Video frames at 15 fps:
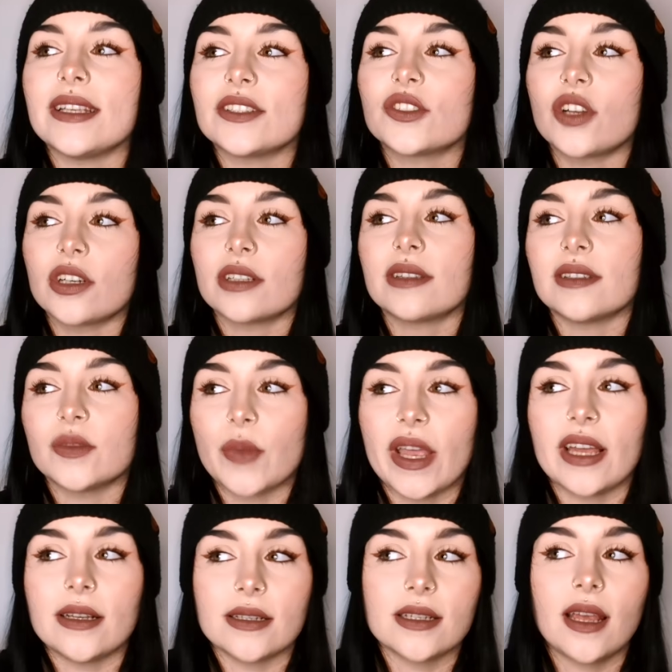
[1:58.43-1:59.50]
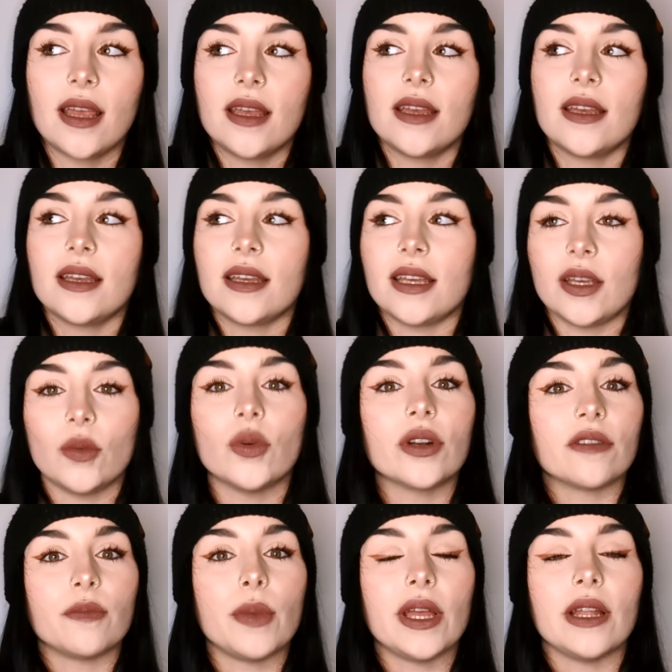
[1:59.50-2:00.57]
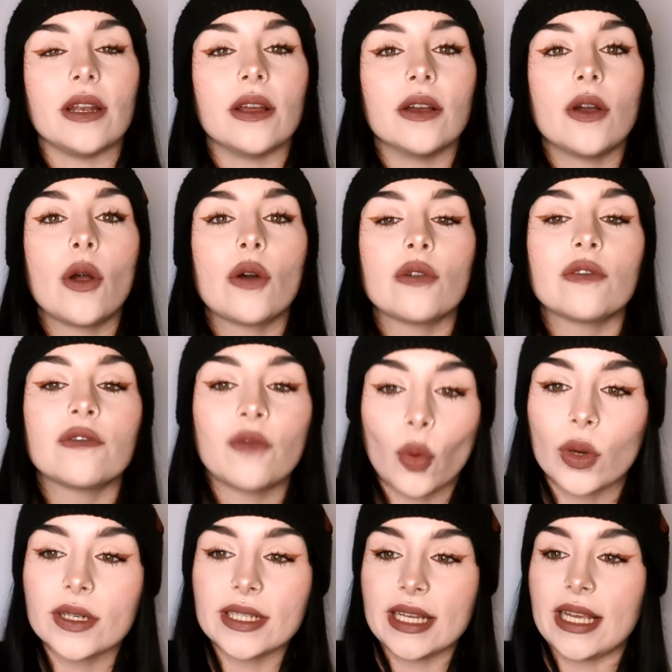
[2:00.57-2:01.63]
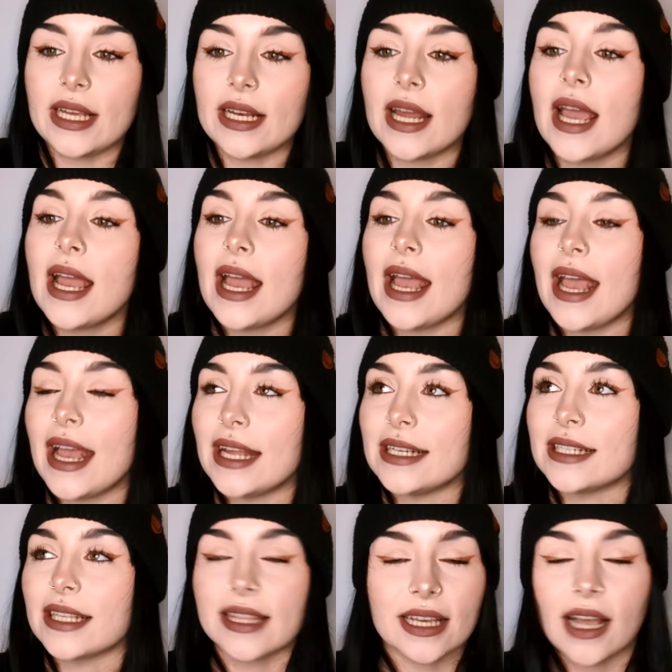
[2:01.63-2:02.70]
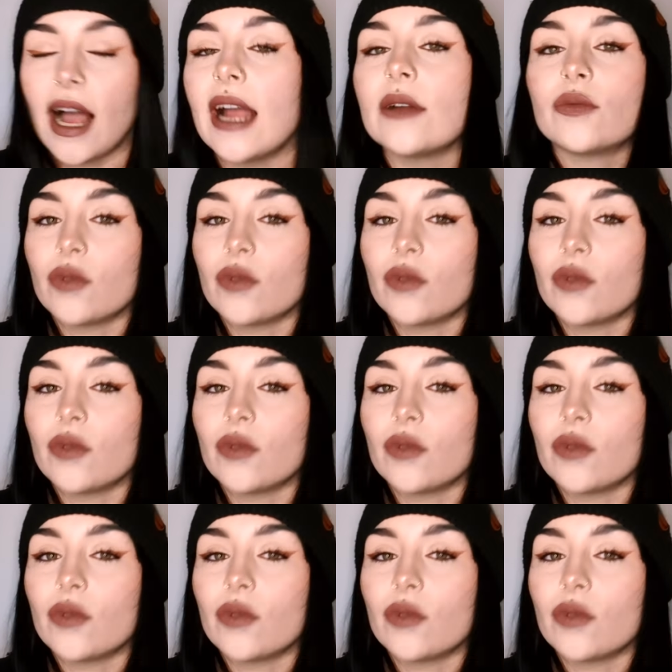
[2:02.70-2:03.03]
they started this band, he would have been 14, and the guy